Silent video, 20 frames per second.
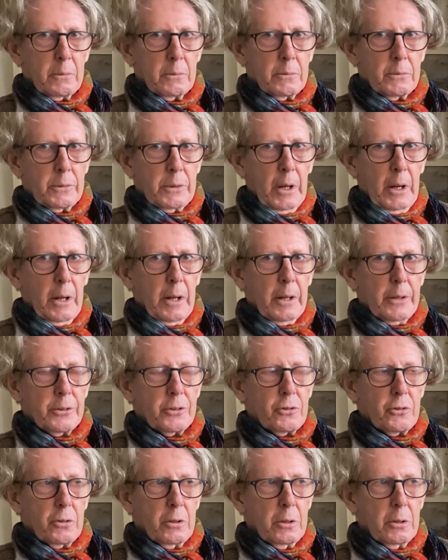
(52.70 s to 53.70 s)
Yeah, that's
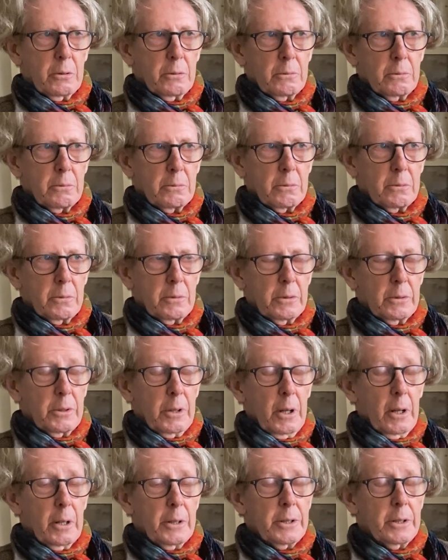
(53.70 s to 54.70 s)
Is that correct?
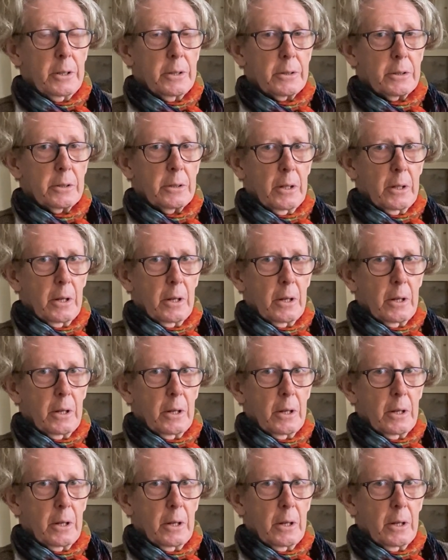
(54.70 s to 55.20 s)
Yeah, that, it is. Yeah.